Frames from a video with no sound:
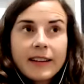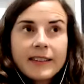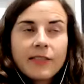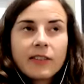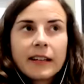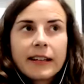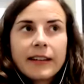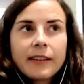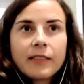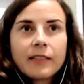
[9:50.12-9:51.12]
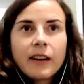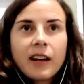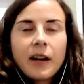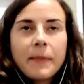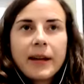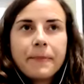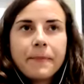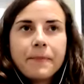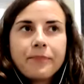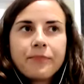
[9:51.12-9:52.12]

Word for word: definitely. I mean,